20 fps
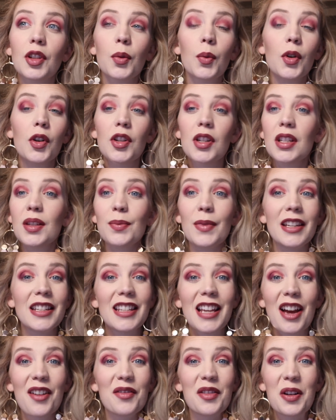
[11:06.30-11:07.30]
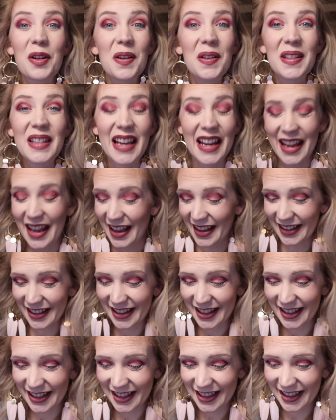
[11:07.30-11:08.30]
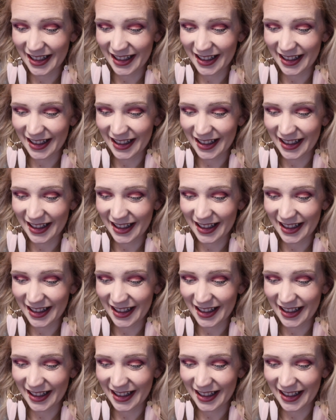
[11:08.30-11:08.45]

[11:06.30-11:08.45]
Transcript: we're just meant to have girls, I guess.